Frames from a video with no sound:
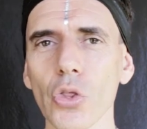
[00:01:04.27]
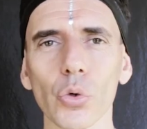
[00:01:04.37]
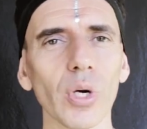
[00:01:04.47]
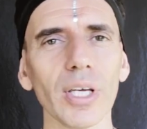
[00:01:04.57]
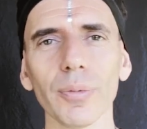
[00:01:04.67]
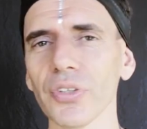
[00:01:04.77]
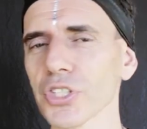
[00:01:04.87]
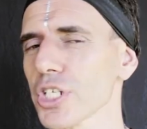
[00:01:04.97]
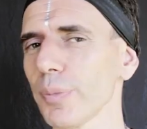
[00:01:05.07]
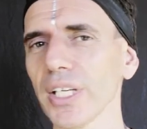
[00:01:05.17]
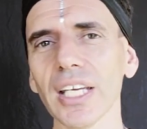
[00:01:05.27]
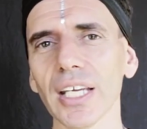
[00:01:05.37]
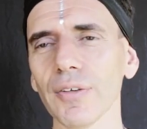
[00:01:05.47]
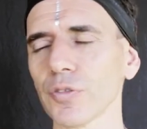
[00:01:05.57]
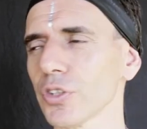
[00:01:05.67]
the way that she
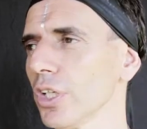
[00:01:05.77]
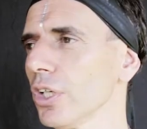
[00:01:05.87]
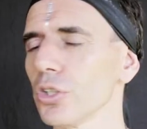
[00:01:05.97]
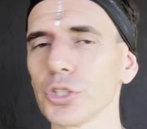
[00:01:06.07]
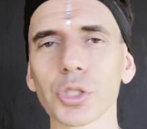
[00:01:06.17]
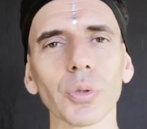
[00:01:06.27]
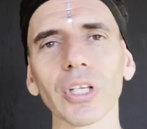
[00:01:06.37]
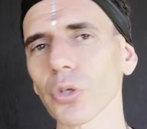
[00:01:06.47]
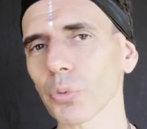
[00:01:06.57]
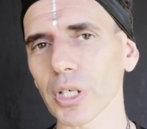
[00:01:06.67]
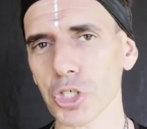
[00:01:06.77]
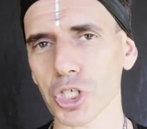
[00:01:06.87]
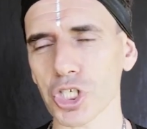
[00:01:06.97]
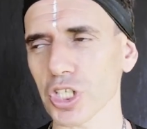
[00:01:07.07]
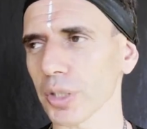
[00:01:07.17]
behaved during the
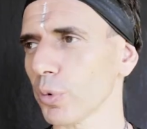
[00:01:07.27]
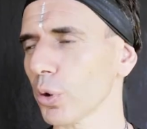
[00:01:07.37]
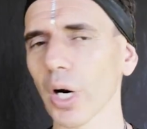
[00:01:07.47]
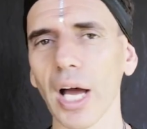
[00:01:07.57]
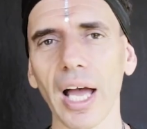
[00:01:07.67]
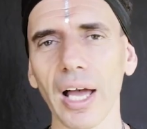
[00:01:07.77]
relationship or